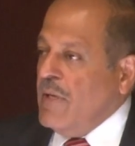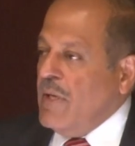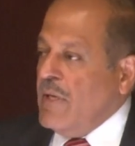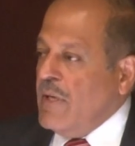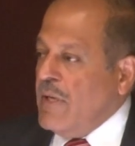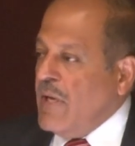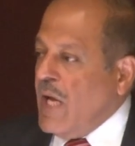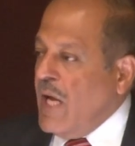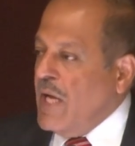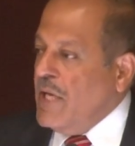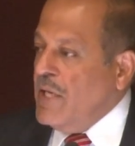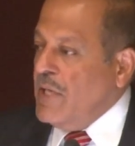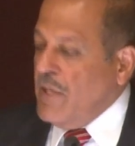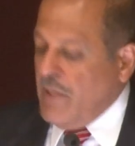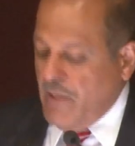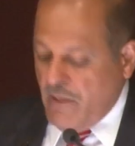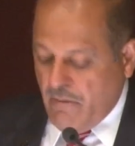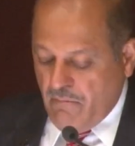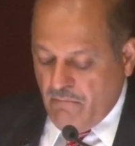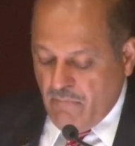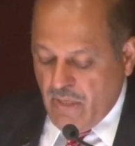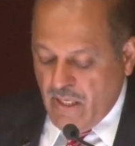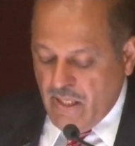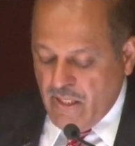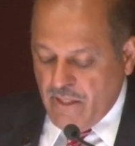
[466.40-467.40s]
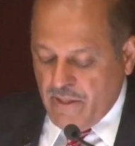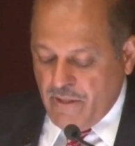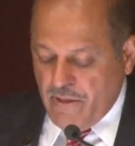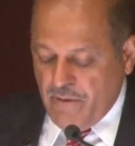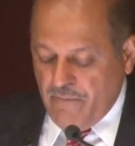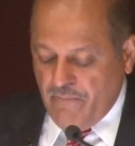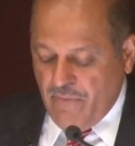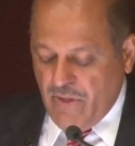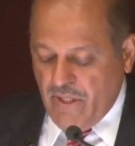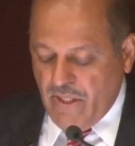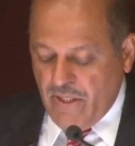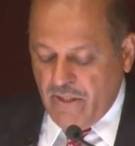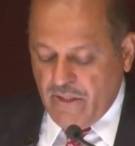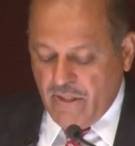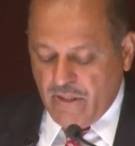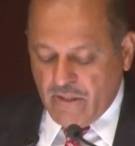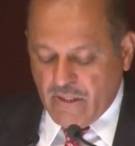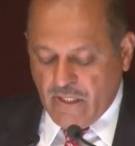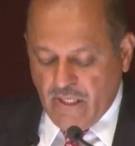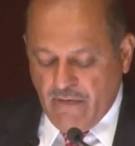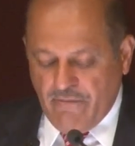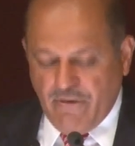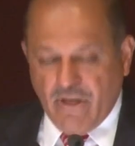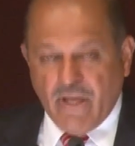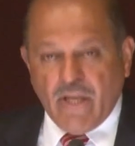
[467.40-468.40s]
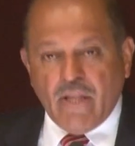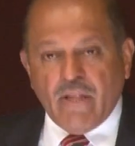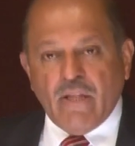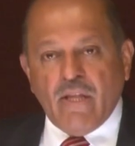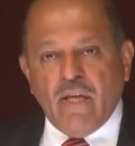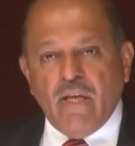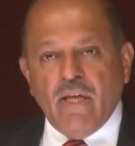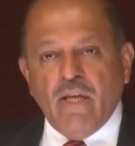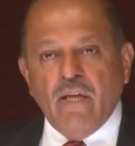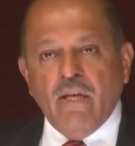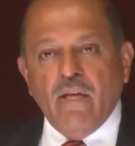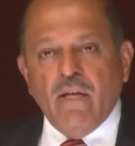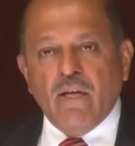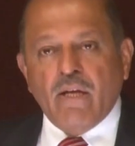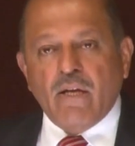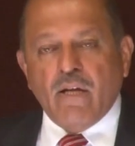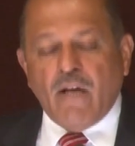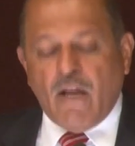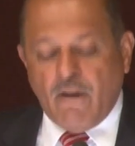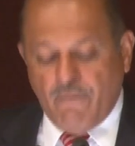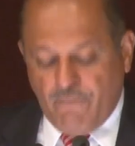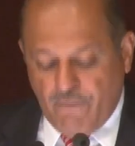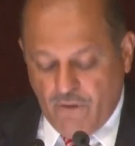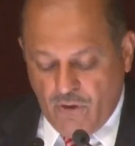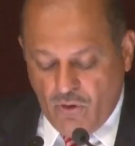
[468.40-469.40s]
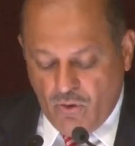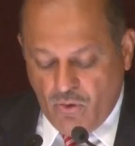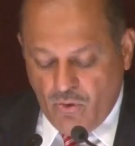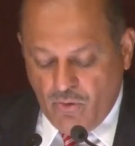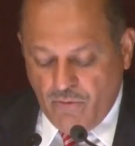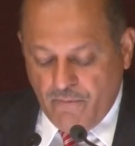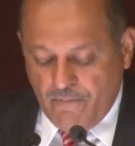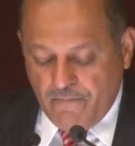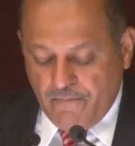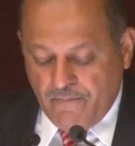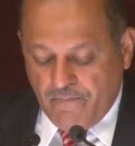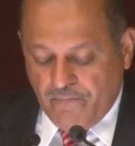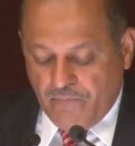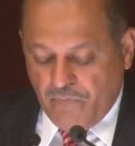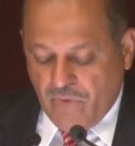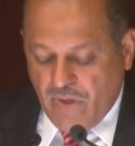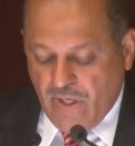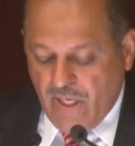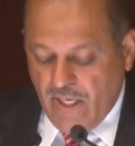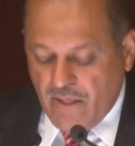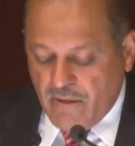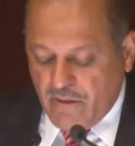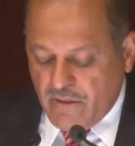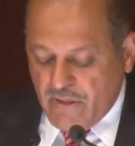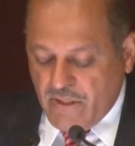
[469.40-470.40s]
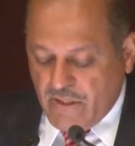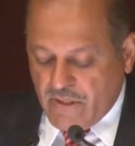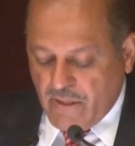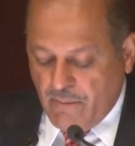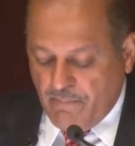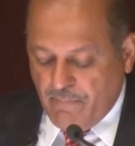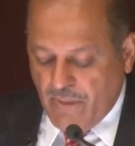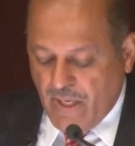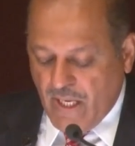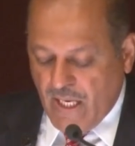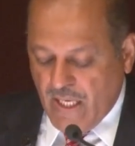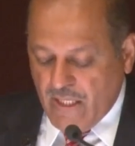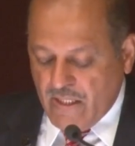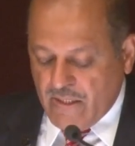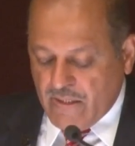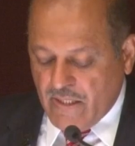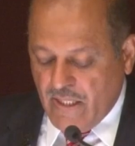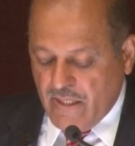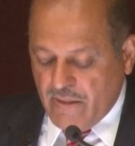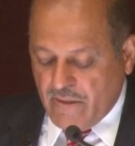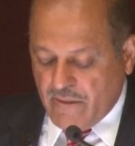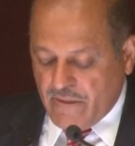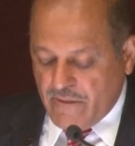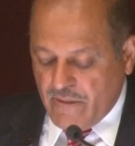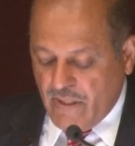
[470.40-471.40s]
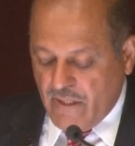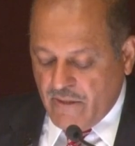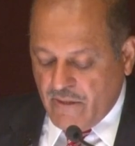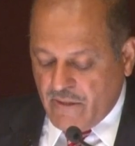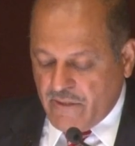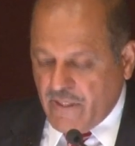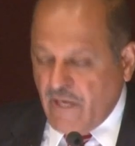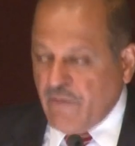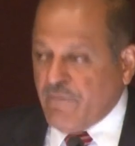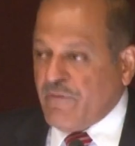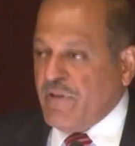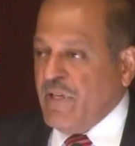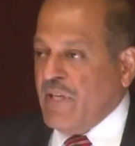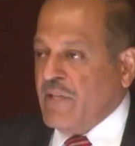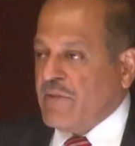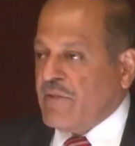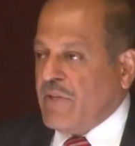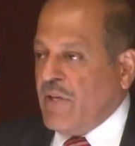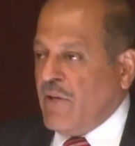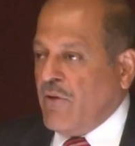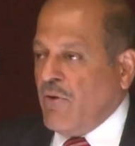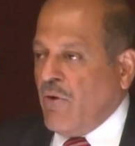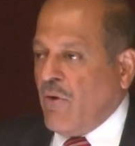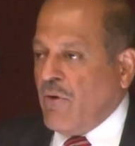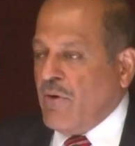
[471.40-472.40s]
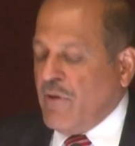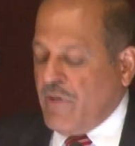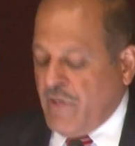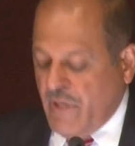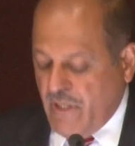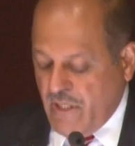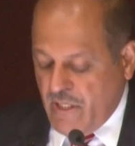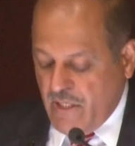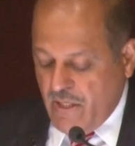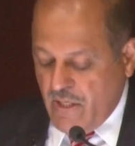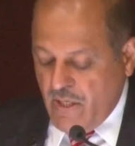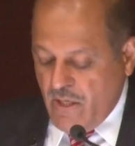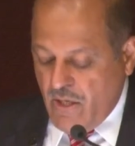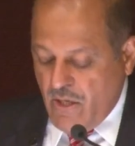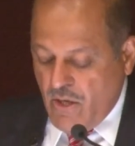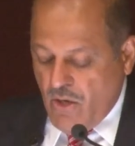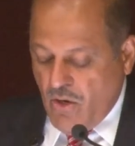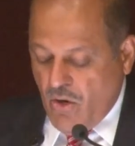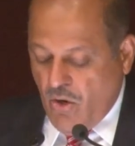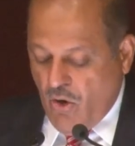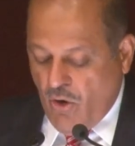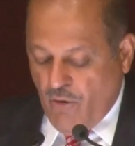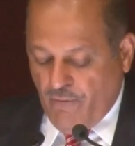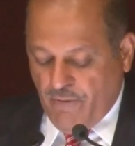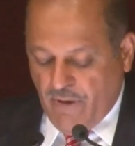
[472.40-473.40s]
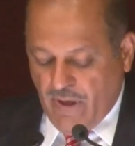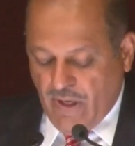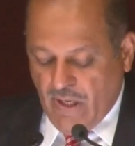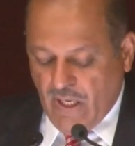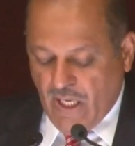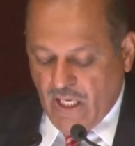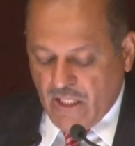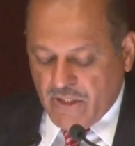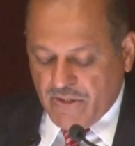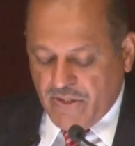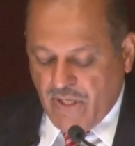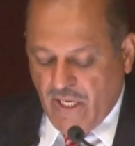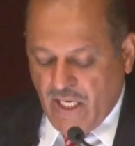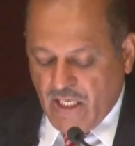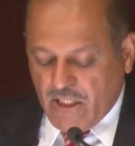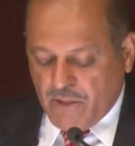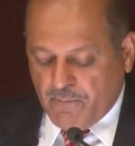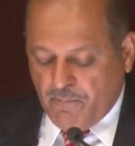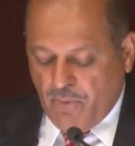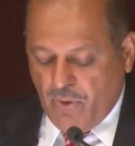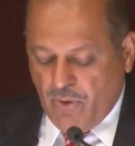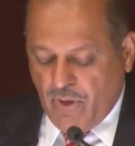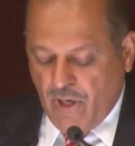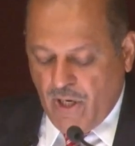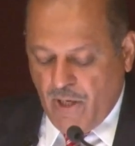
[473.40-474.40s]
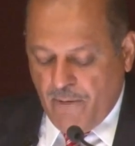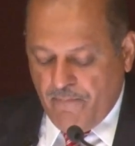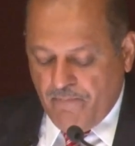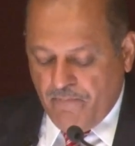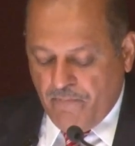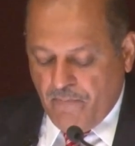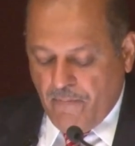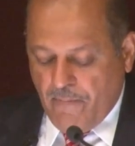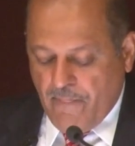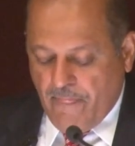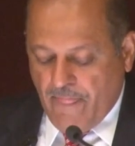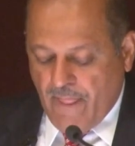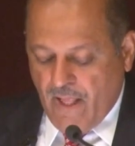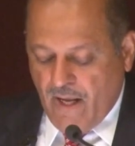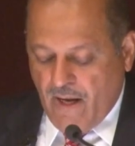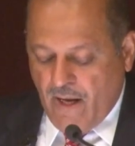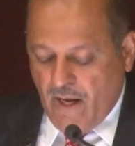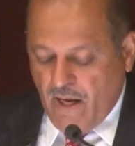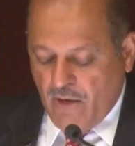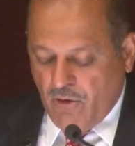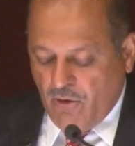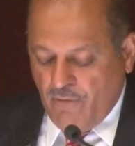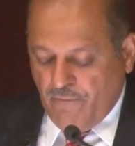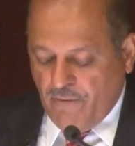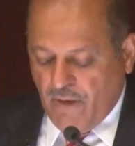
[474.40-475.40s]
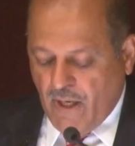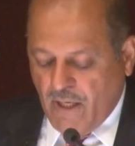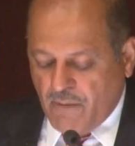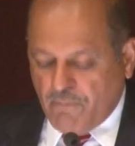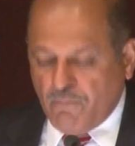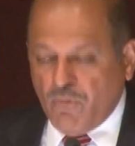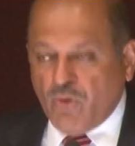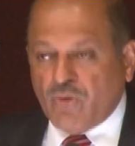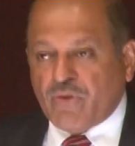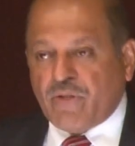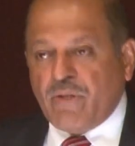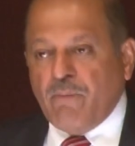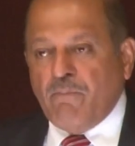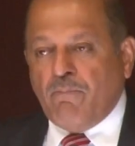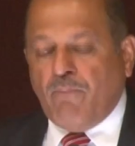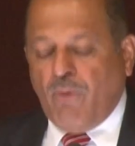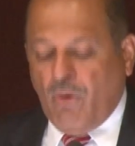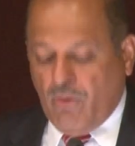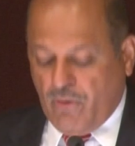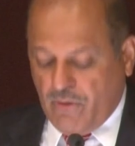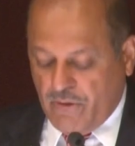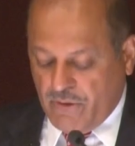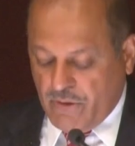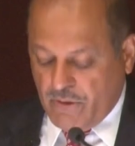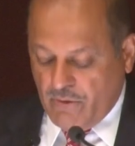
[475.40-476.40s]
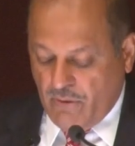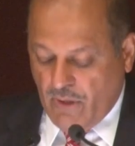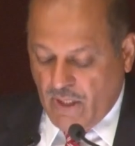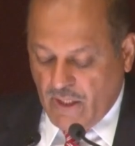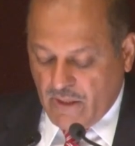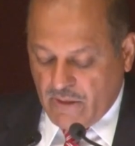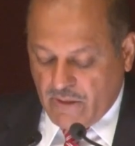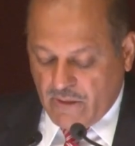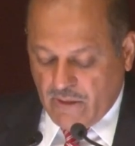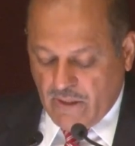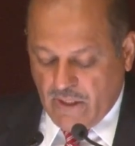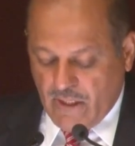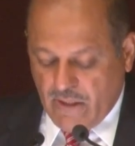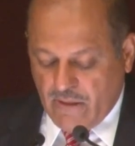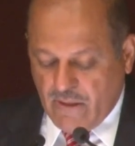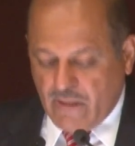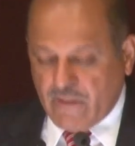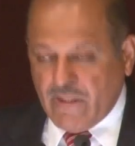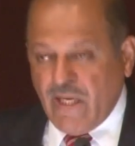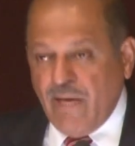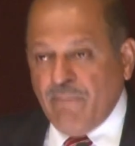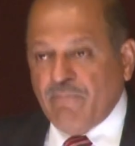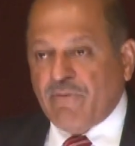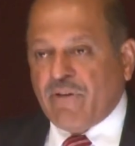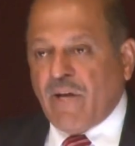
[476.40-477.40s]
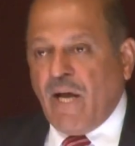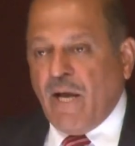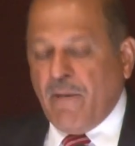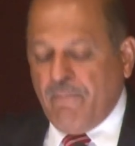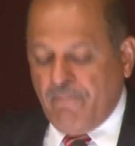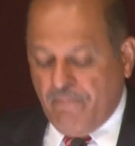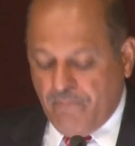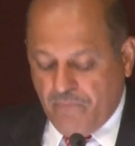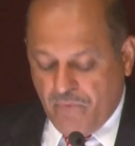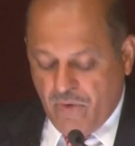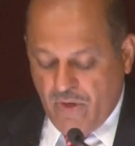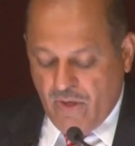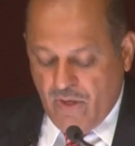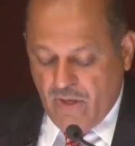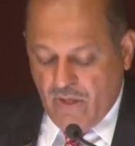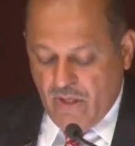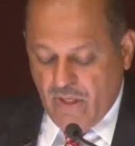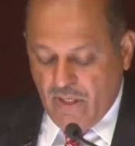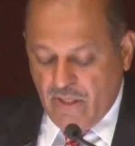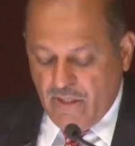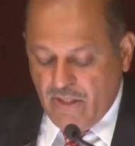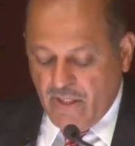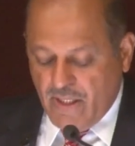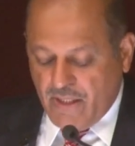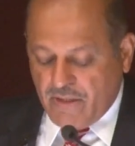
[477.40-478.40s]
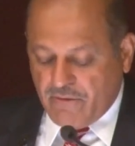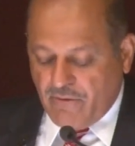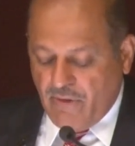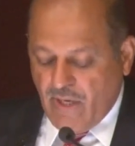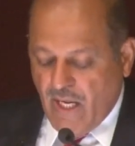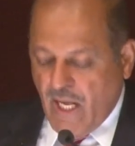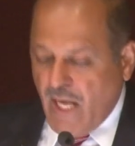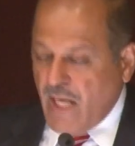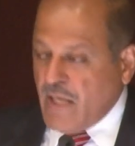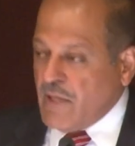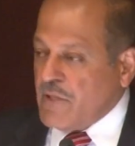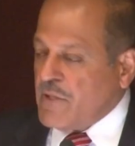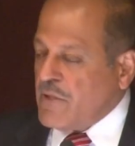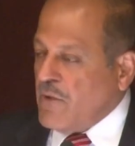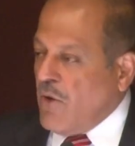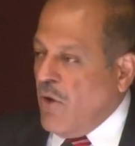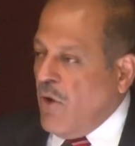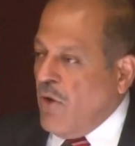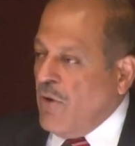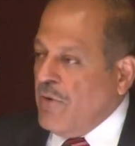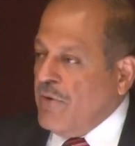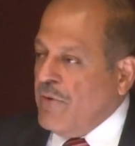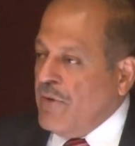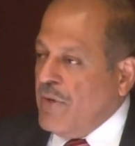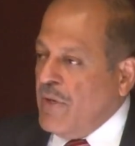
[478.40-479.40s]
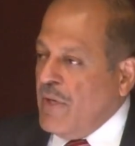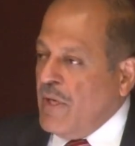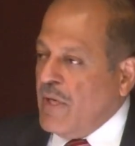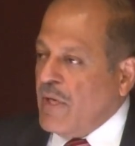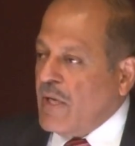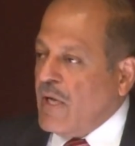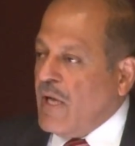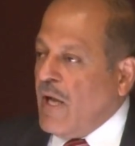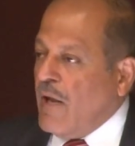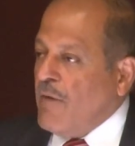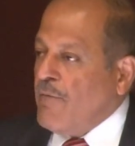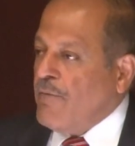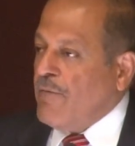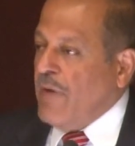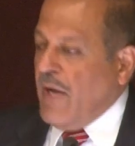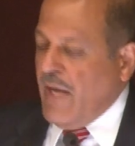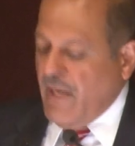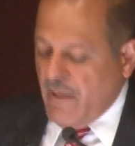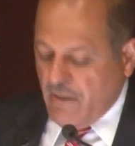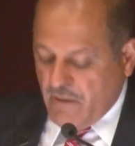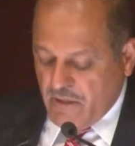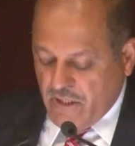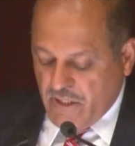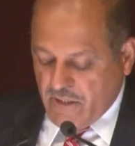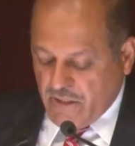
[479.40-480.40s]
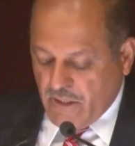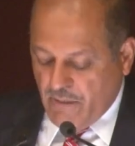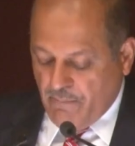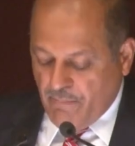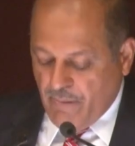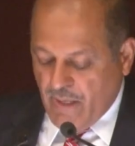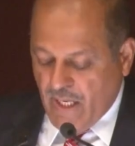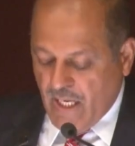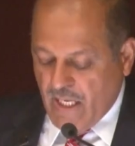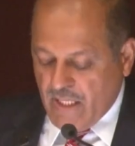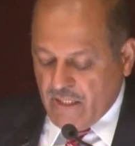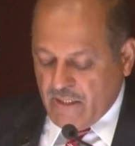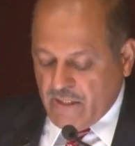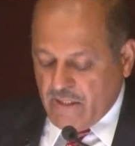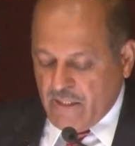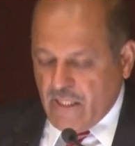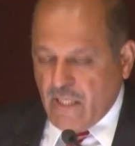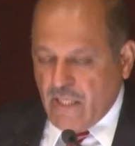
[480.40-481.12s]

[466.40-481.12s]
9 million Indians living in the Gulf alone. Energy supplies and the safety and security of our large diaspora are of utmost importance to us. And at the same time, India's reliance on Gulf energy supplies